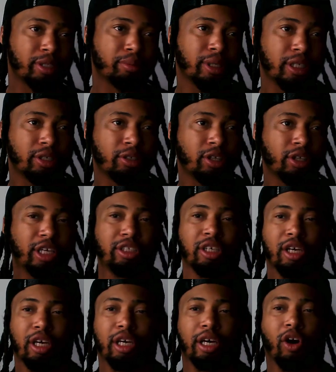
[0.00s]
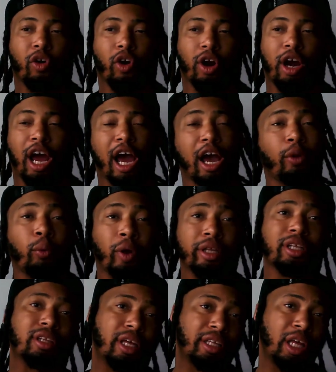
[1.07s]
But, I win a
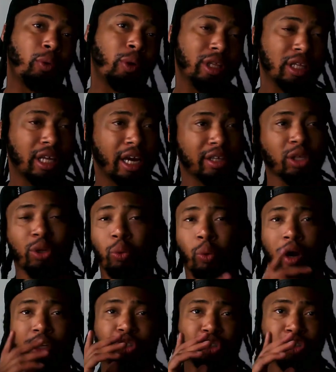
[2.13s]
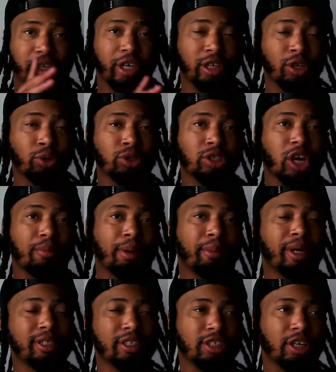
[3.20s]
lot. They win a lot, and one trade loses all my
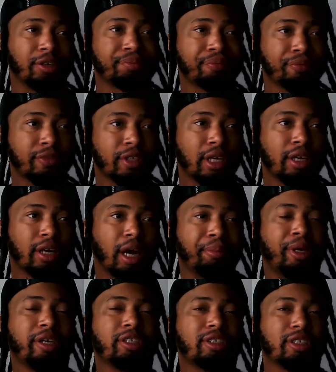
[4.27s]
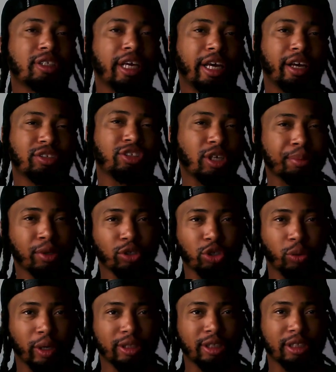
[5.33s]
money. So I'm here to just answer some of those
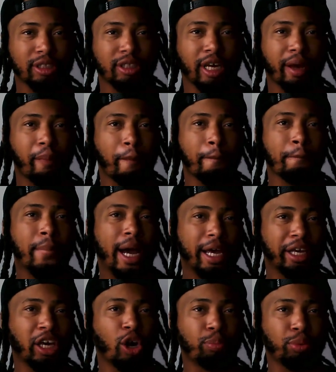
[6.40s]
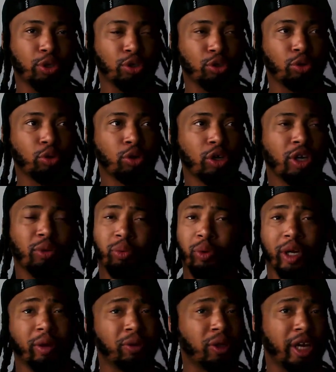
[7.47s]
questions that might help you
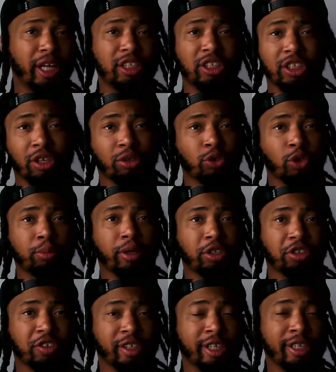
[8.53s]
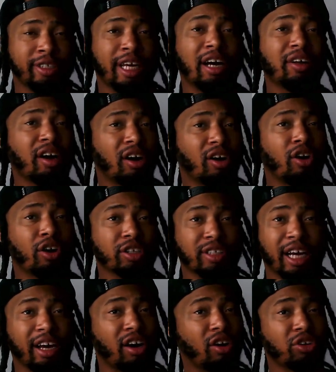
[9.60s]
in any signal group that you're in. Not all, because
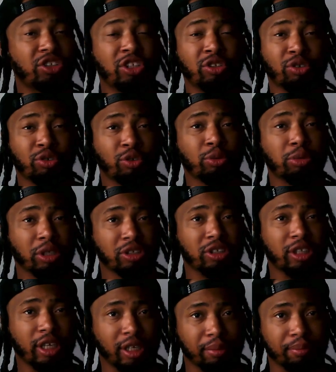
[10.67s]
not all signal groups are the same.